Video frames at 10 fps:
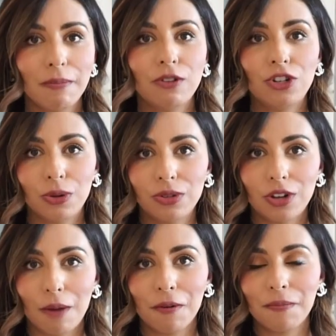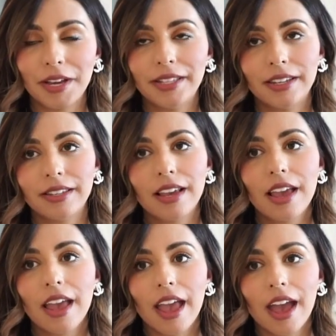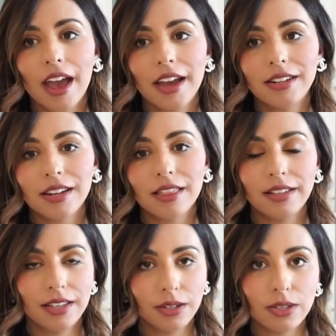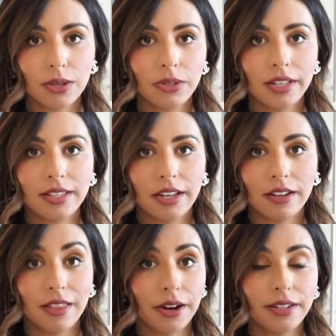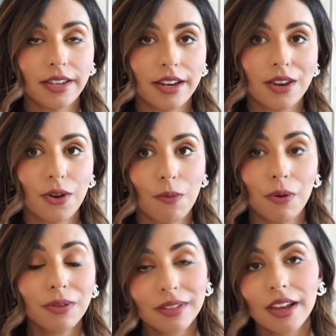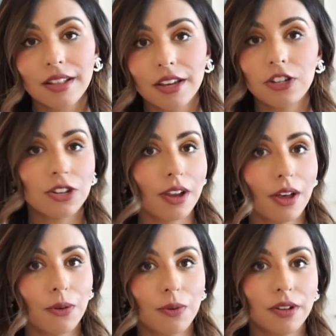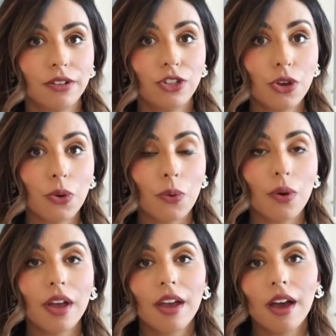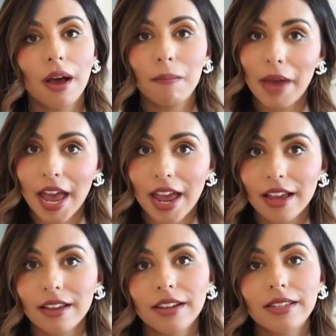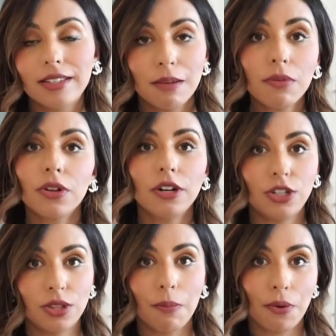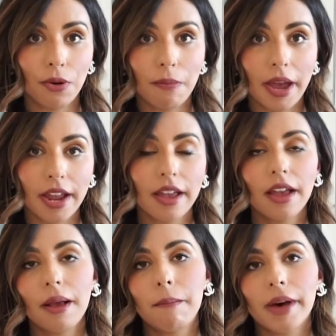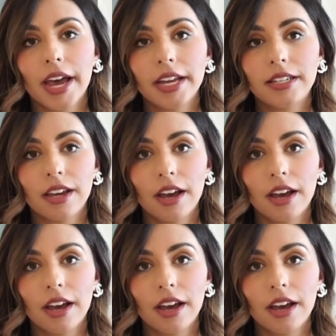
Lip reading: of showstopper pieces. And the sales associates there said, you know, most likely Chanel will do a bag similar to the pearl bag, but